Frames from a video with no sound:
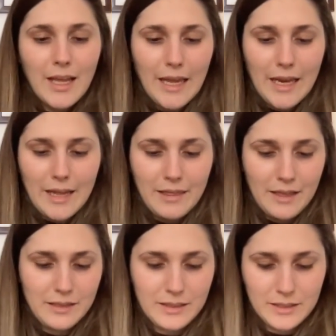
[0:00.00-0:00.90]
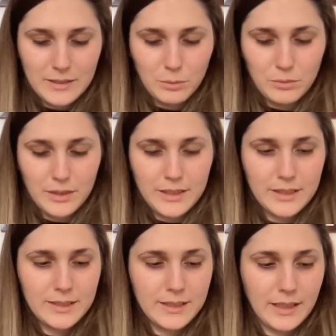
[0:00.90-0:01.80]
And I think this
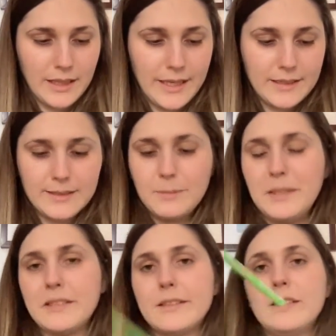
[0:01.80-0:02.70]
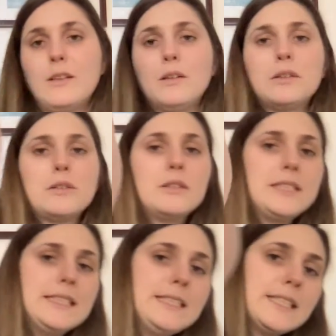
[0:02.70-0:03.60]
is the last pencil, also a
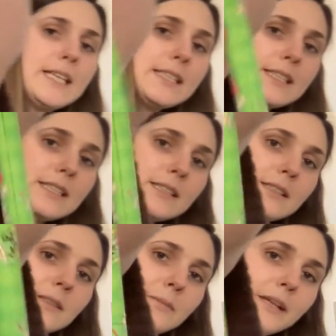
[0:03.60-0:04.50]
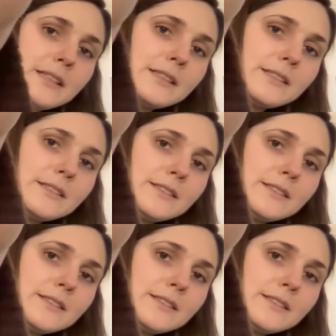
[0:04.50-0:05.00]
Shin-chan pencil.